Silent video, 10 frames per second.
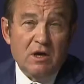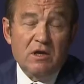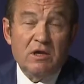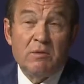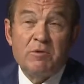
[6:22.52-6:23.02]

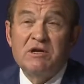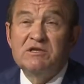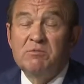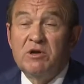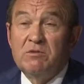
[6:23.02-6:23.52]
Moscow
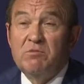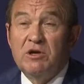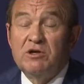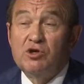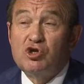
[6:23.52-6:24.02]
is
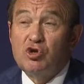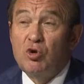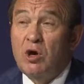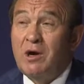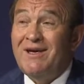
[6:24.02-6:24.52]

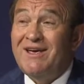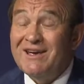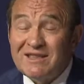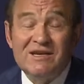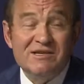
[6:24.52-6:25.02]

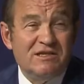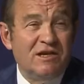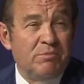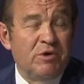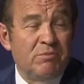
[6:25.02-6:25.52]
exhibiting today,
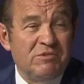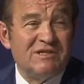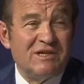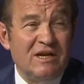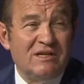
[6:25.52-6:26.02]
we have to
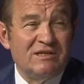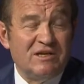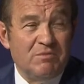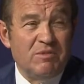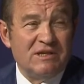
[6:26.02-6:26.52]
point
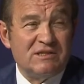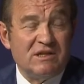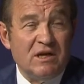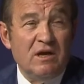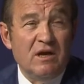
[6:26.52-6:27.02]
out that
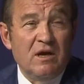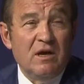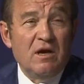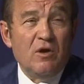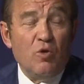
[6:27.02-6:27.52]
we
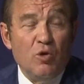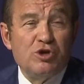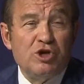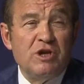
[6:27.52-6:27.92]
first